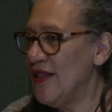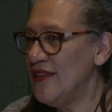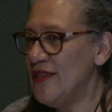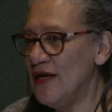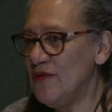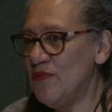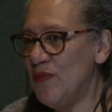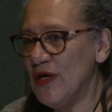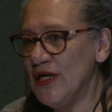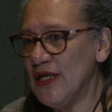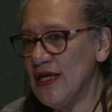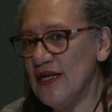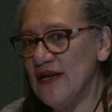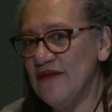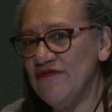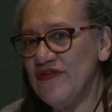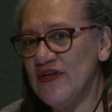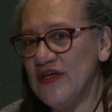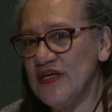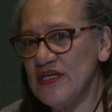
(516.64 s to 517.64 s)
that one can
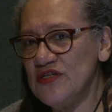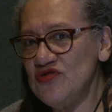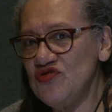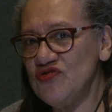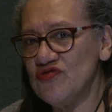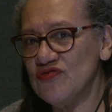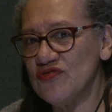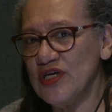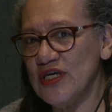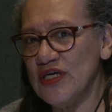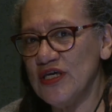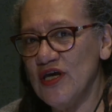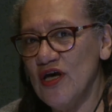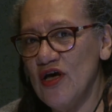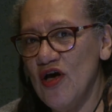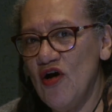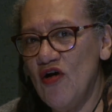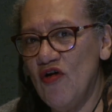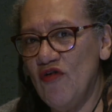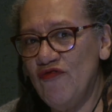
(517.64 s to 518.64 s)
have a history
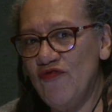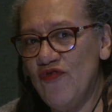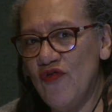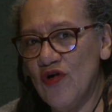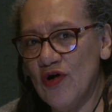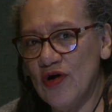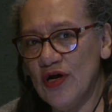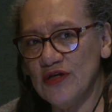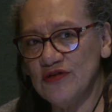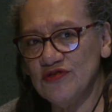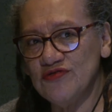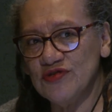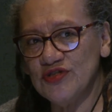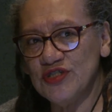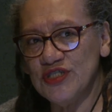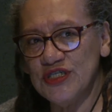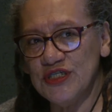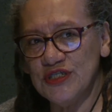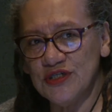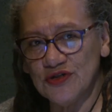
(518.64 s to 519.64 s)
of
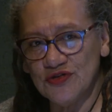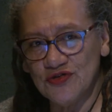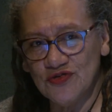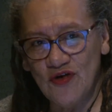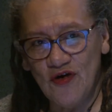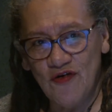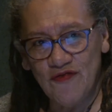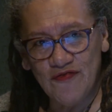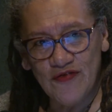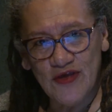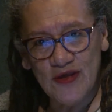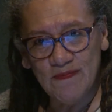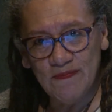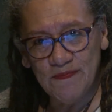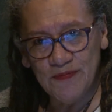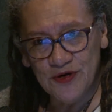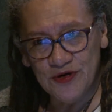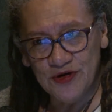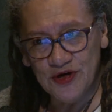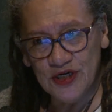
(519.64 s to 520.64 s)
400 years of
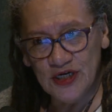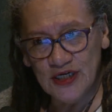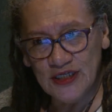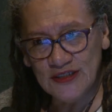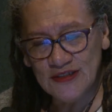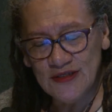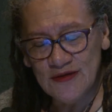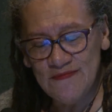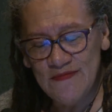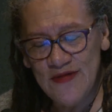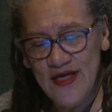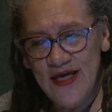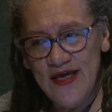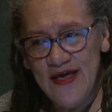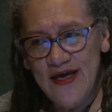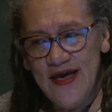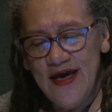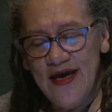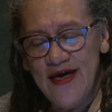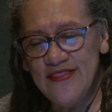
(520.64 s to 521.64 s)
imperialism
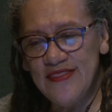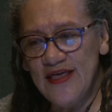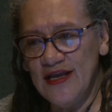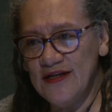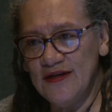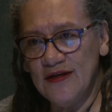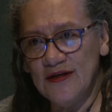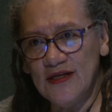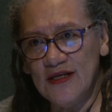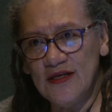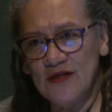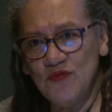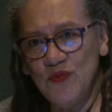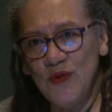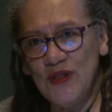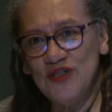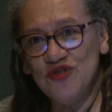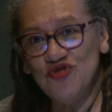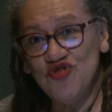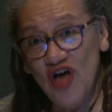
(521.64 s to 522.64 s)
and that it
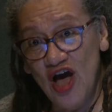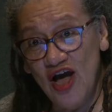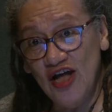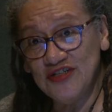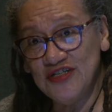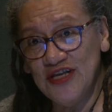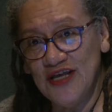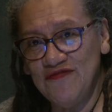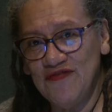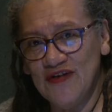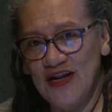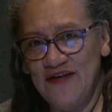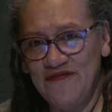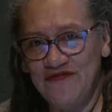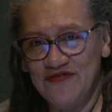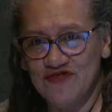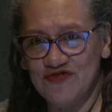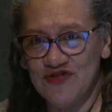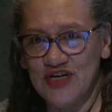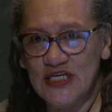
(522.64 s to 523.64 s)
will not have
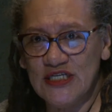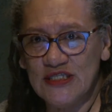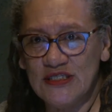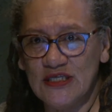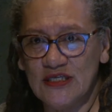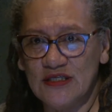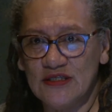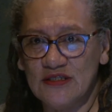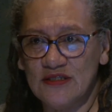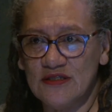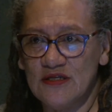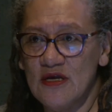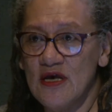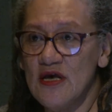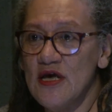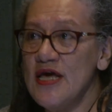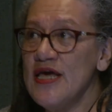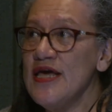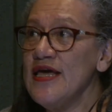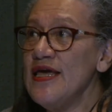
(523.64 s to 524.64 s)
left traces
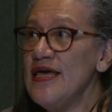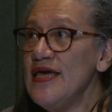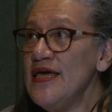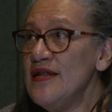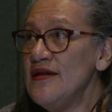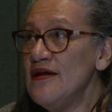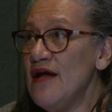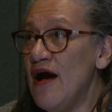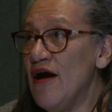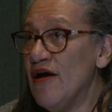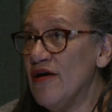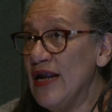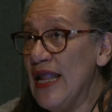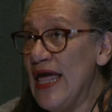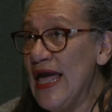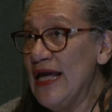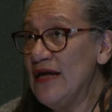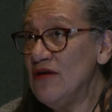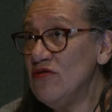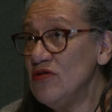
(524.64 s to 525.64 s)
in our
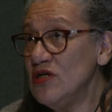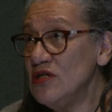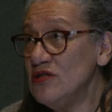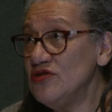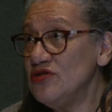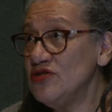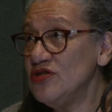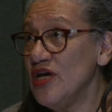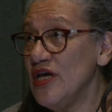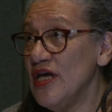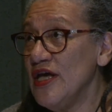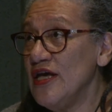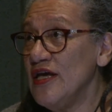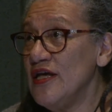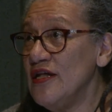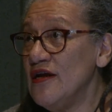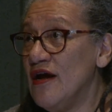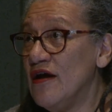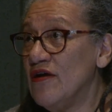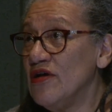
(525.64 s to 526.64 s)
language,
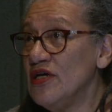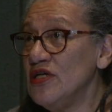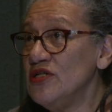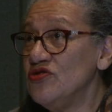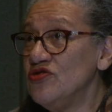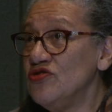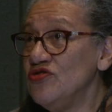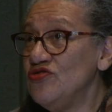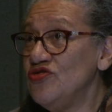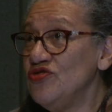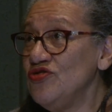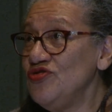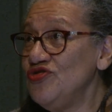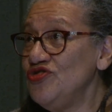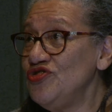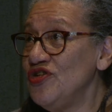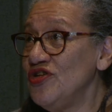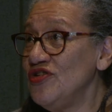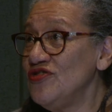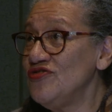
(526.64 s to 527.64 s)
in our
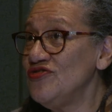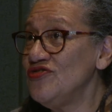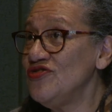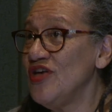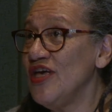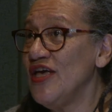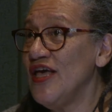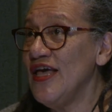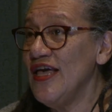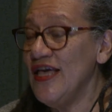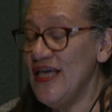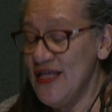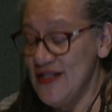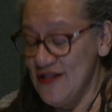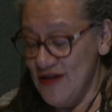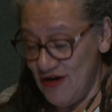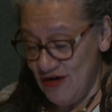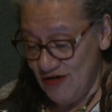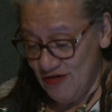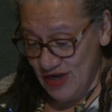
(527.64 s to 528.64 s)
institutions,
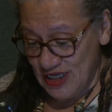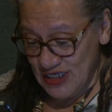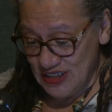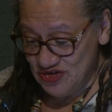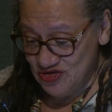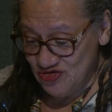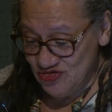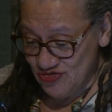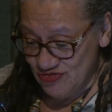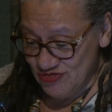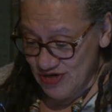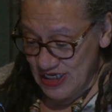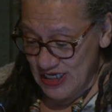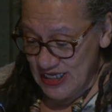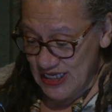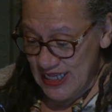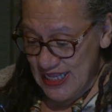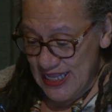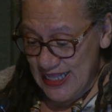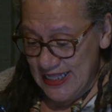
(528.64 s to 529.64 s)
in our
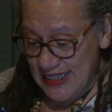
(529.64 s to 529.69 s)
history,